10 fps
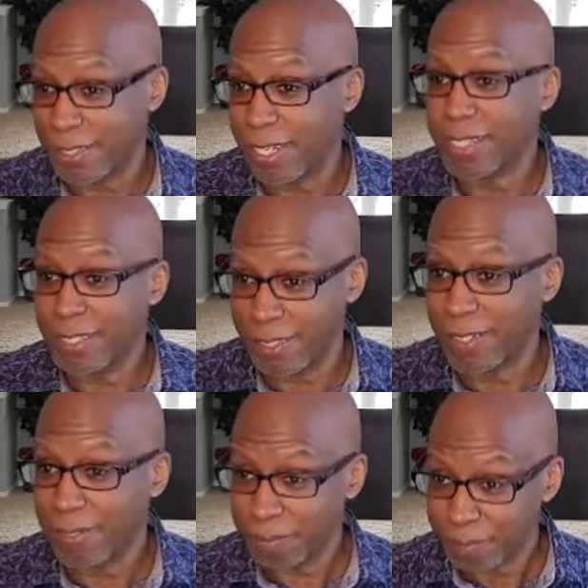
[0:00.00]
the second
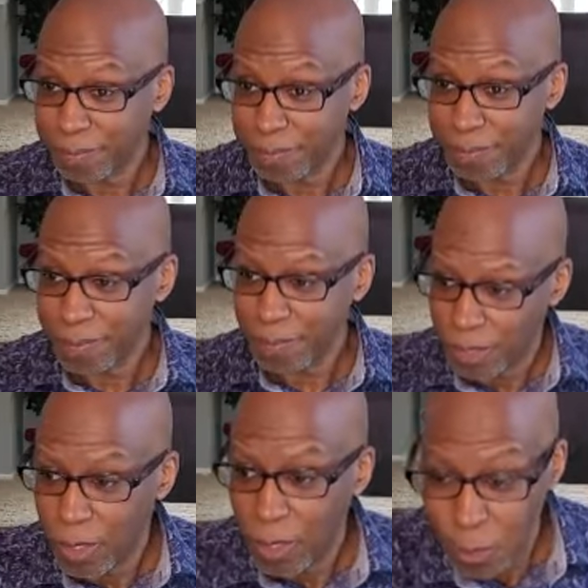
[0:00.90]
son, mm-hmm.
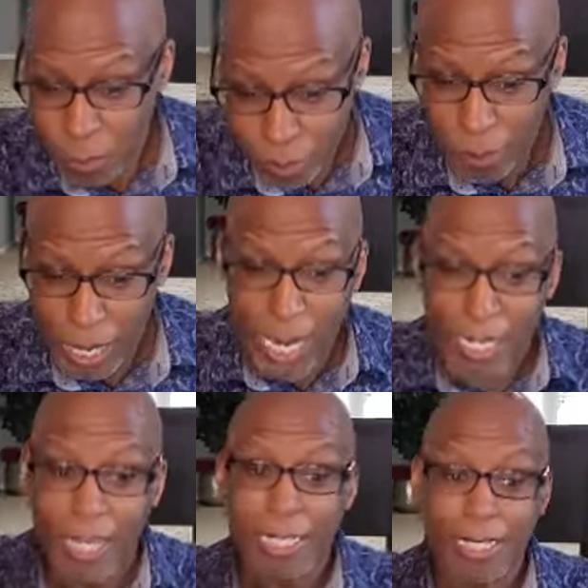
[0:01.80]
who, who
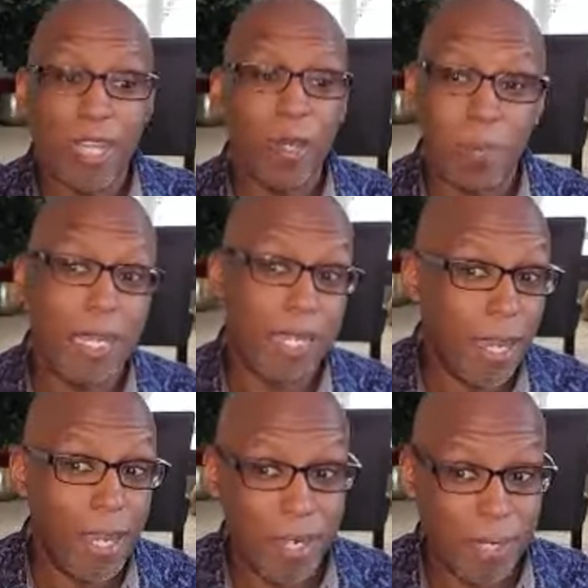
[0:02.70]
act like they obey
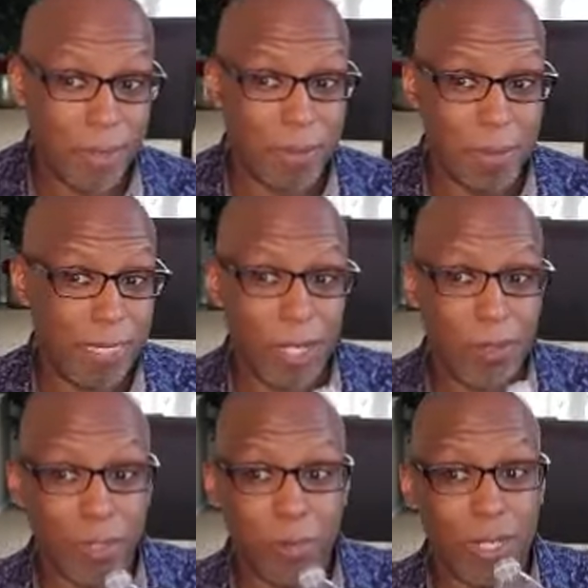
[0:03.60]
God, but they
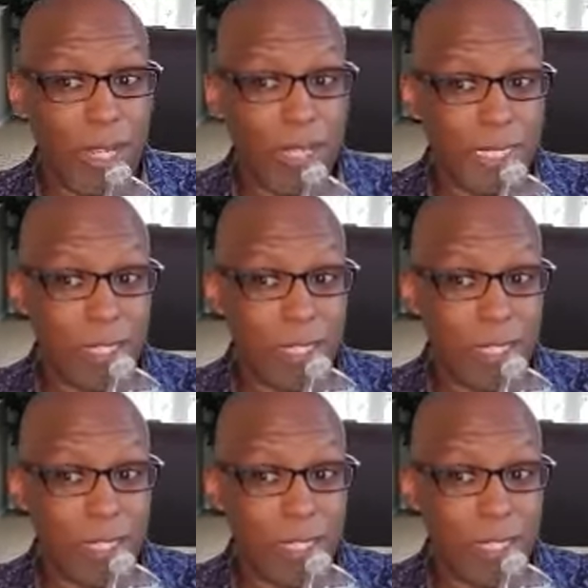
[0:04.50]
don't do what God